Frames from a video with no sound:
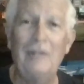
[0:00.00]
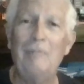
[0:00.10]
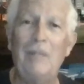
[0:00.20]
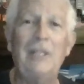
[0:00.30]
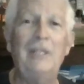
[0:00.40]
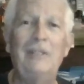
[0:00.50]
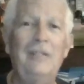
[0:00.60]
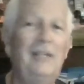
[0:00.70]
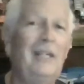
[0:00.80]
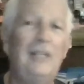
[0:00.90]
making
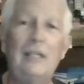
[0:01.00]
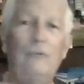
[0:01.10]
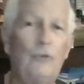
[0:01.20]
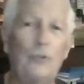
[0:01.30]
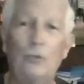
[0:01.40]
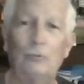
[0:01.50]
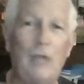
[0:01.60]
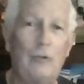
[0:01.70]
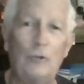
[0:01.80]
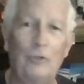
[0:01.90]
an individual
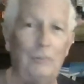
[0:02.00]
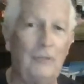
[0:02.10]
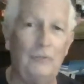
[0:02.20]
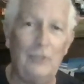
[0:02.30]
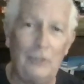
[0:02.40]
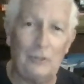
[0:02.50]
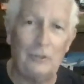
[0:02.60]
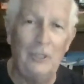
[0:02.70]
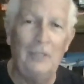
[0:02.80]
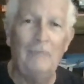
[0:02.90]
round trip every year